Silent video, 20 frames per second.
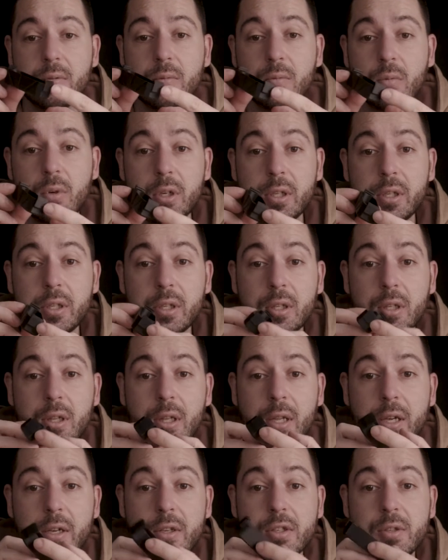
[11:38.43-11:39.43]
what it
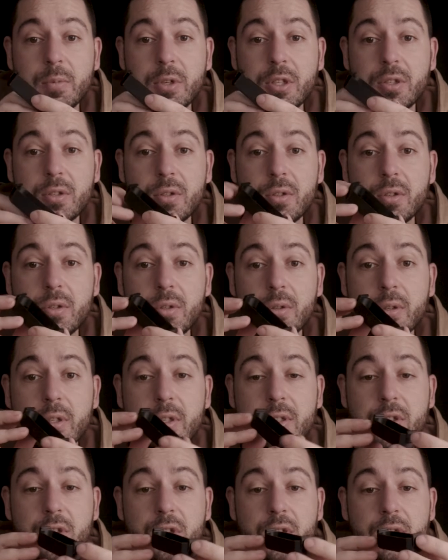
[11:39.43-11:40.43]
allows me to do
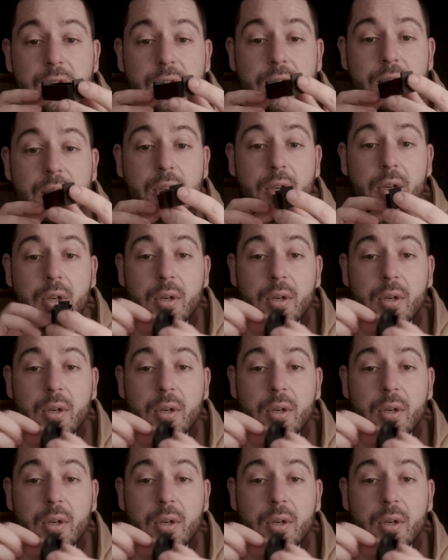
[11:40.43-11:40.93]
is just